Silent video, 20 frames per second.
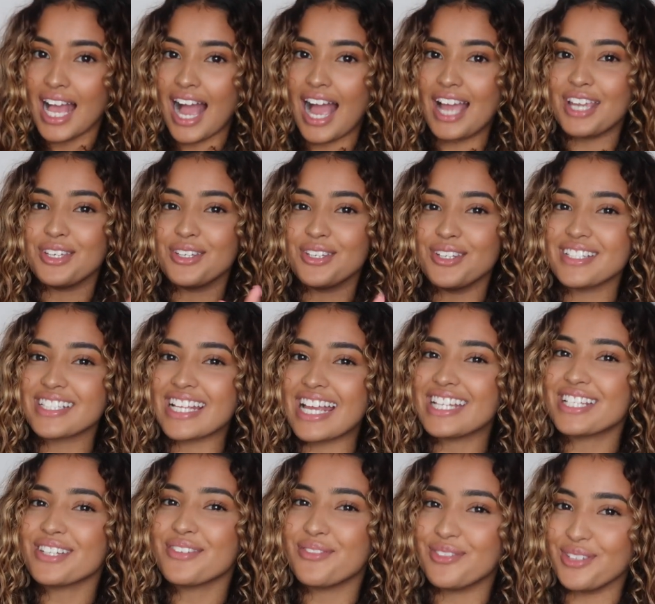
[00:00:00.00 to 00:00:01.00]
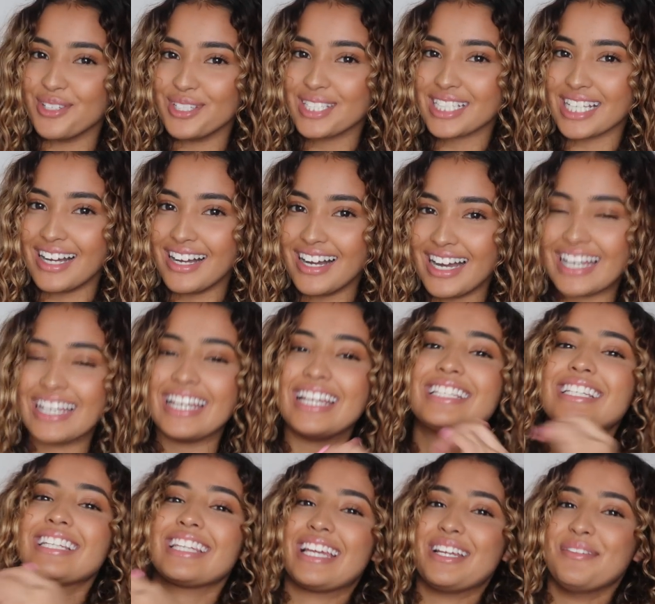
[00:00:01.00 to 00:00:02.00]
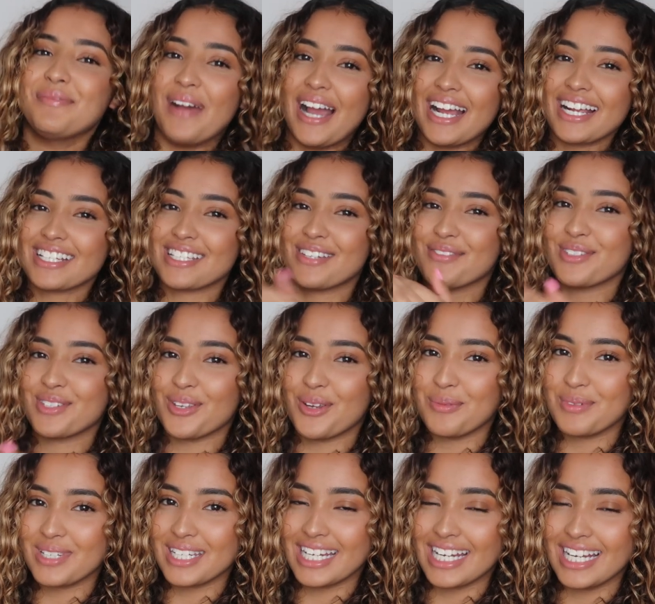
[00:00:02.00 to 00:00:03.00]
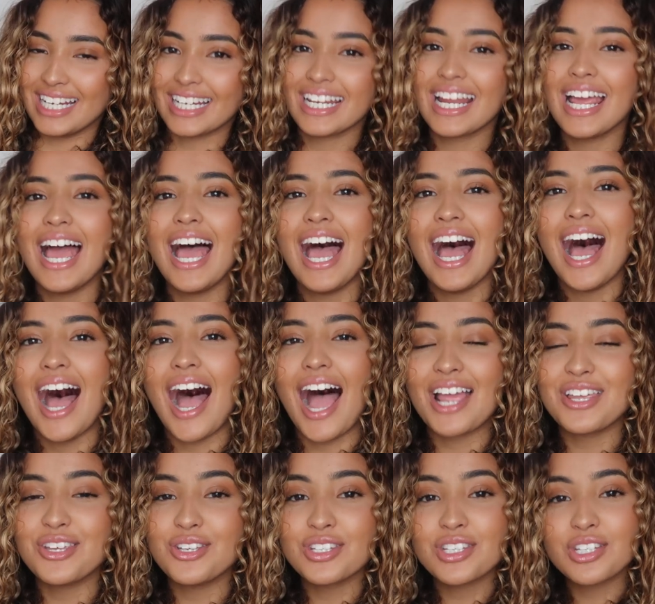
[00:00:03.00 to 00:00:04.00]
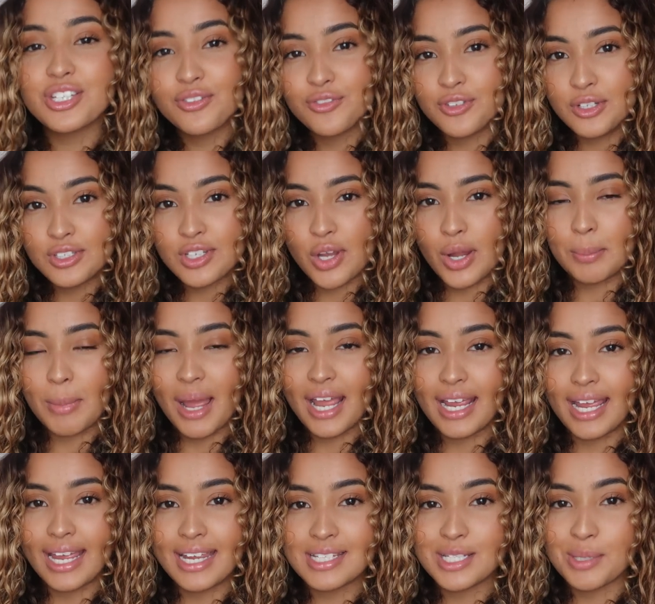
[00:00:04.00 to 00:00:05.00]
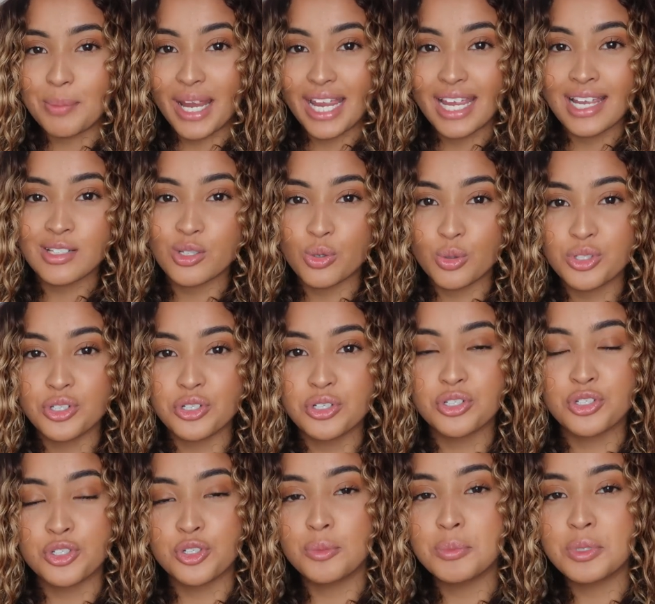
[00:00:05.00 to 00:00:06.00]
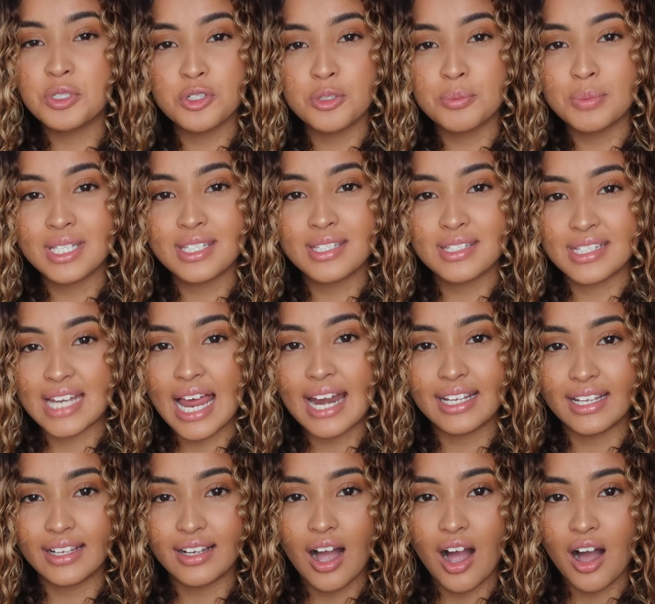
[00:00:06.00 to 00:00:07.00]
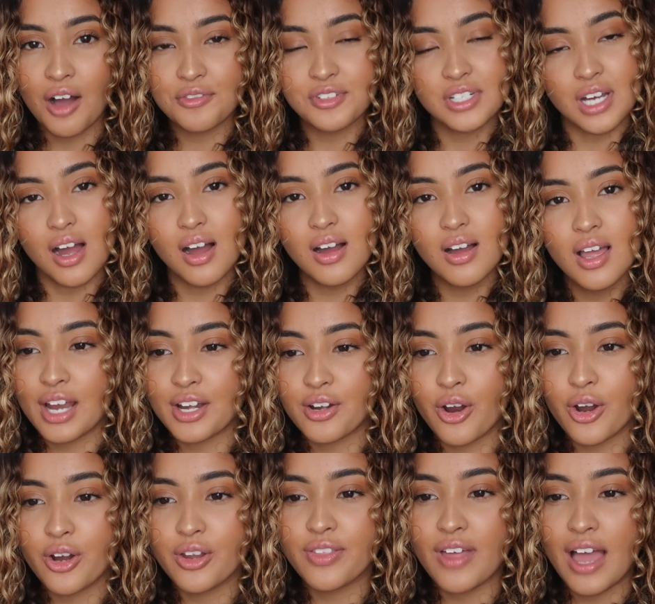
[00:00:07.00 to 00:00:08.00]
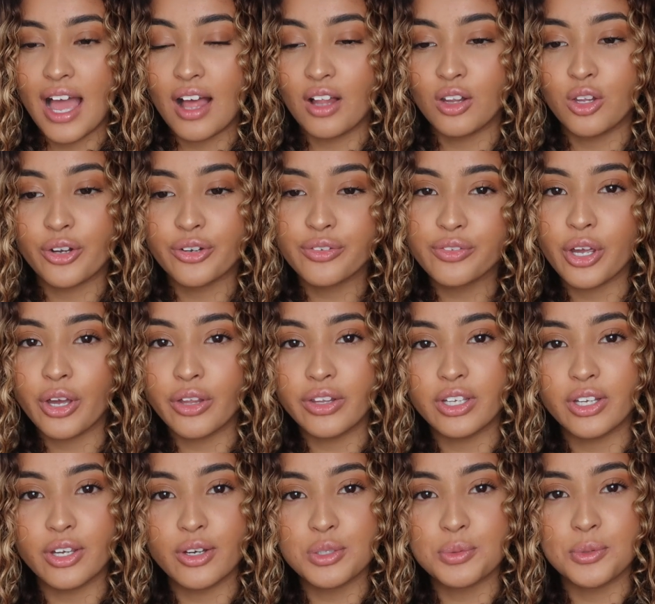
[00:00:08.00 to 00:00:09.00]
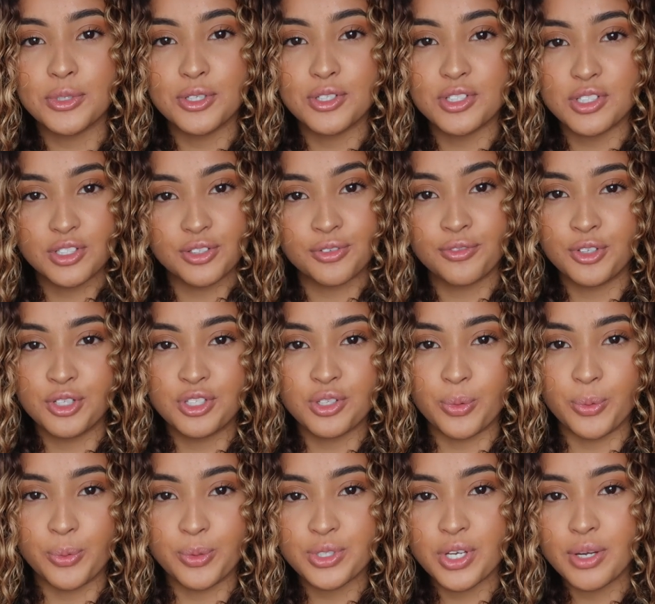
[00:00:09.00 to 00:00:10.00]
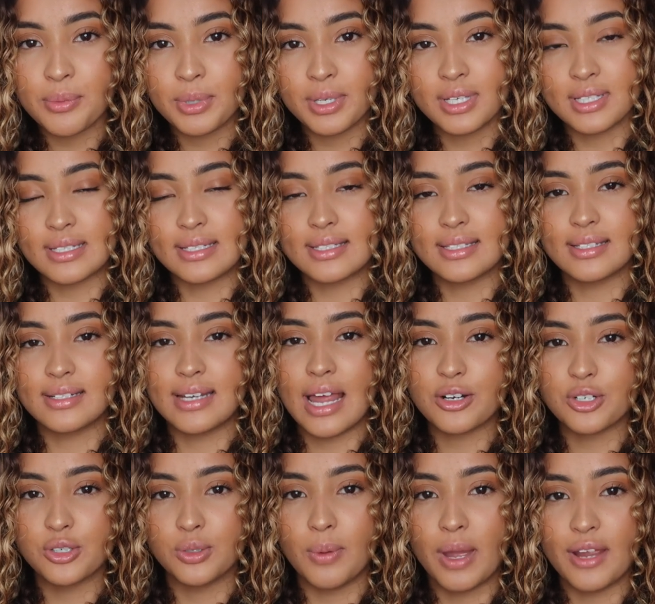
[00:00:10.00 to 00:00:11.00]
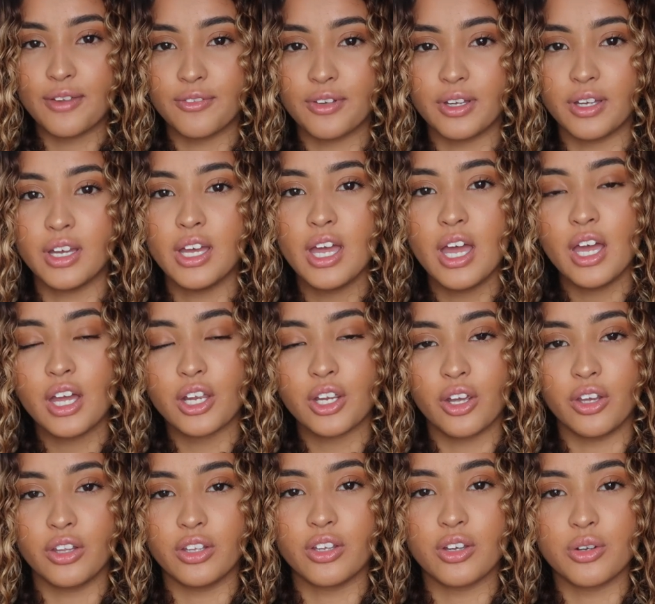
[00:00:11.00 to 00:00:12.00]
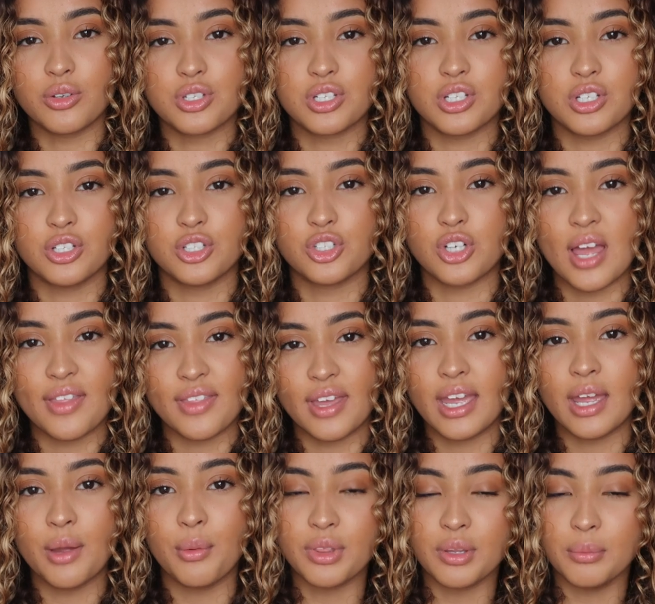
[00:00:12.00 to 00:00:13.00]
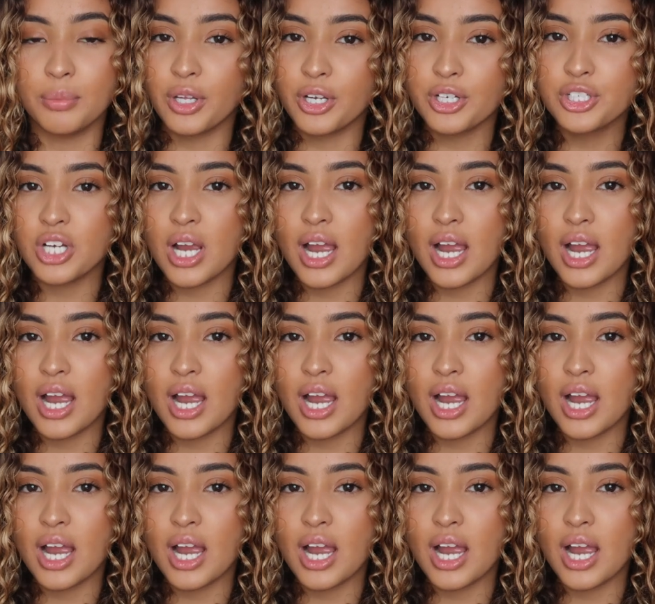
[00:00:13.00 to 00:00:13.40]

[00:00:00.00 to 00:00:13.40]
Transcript: I use a diffuser. I need to lean back because I've zoomed it in. I use a diffuser on my hair so my hair is also super static after. I know that a lot of curly girls will use a diffuser also because it's the natural way for curly girls to dry their hair with a blow